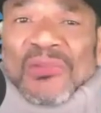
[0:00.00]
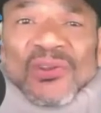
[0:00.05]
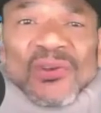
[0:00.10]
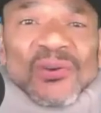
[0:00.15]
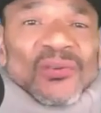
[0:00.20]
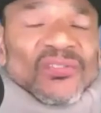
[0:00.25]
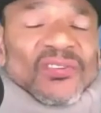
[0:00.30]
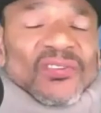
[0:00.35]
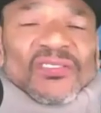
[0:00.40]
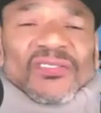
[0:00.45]

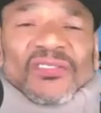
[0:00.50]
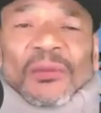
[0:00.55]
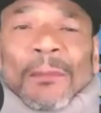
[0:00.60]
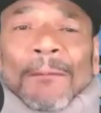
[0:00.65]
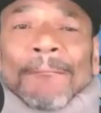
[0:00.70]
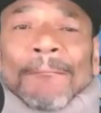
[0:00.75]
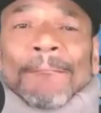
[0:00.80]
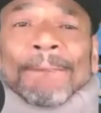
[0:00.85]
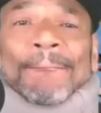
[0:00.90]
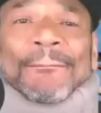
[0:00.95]
music,
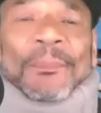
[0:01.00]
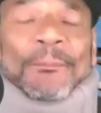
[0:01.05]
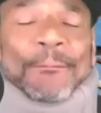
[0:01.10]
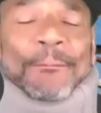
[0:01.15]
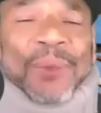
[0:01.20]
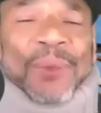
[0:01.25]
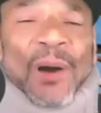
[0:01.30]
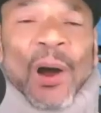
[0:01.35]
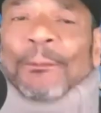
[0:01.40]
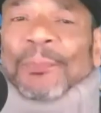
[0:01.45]
some
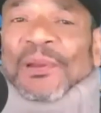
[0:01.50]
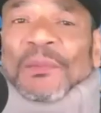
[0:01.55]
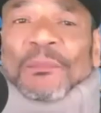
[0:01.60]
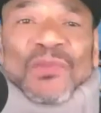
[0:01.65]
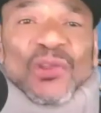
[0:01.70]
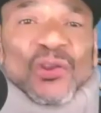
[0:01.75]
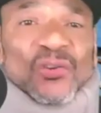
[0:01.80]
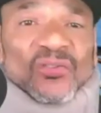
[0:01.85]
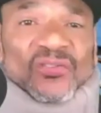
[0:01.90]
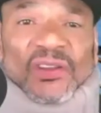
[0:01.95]

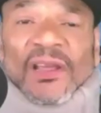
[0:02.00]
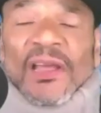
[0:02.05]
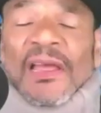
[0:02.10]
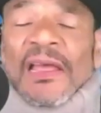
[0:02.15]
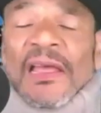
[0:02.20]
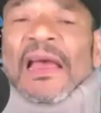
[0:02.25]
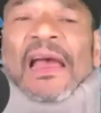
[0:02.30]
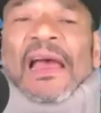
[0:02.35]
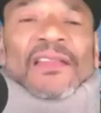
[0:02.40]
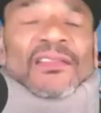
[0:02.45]
bumping music.
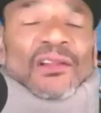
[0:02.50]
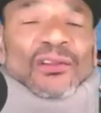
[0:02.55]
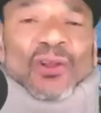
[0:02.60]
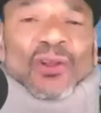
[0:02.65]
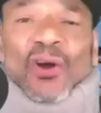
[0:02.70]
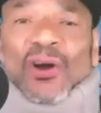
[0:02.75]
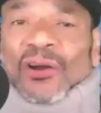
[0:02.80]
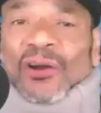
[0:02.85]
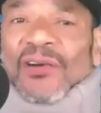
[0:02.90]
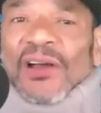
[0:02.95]
And the
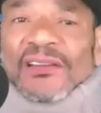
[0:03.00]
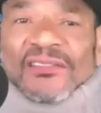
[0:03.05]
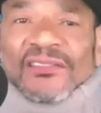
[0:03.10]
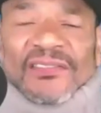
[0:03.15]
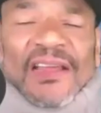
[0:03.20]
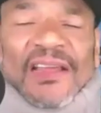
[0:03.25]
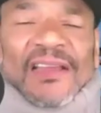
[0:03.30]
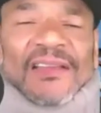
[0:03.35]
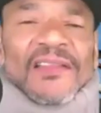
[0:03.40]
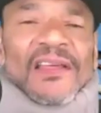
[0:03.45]
longer I
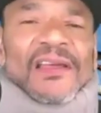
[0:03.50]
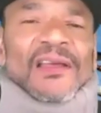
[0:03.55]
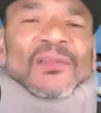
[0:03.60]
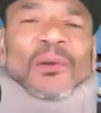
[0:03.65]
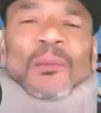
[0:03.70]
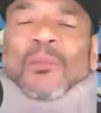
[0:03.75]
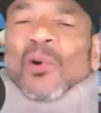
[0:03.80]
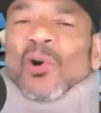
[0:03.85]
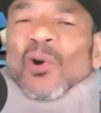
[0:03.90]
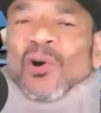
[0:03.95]
stayed there,
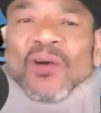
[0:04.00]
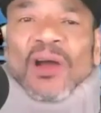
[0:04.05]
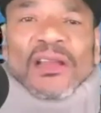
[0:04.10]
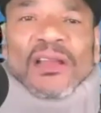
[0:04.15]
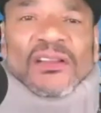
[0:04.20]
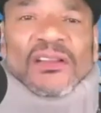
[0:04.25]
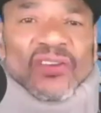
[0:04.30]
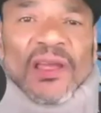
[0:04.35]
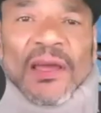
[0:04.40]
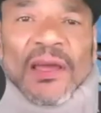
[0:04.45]
the more
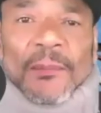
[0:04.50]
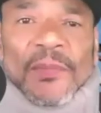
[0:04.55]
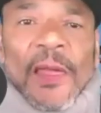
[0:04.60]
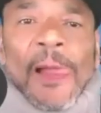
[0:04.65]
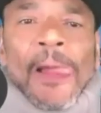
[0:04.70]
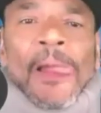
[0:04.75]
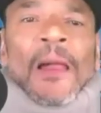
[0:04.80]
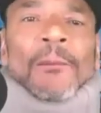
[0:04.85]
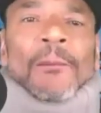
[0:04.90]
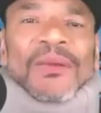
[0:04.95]
I jammed.
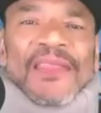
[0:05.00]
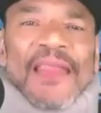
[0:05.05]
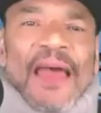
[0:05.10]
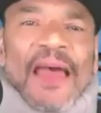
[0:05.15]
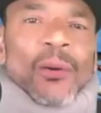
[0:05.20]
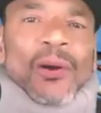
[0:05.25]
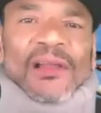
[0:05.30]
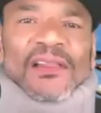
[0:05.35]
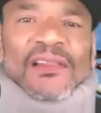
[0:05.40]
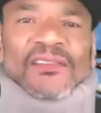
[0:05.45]
But
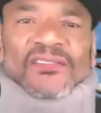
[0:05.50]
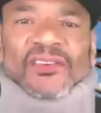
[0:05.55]
now I